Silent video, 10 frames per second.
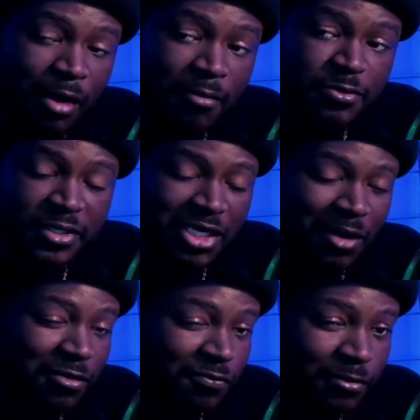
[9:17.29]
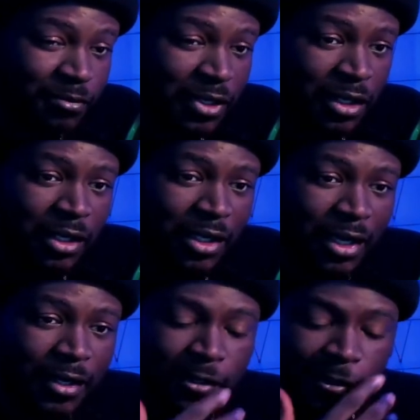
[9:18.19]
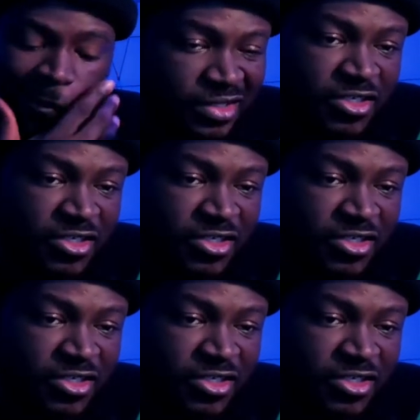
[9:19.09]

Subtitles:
especially coming from Canada.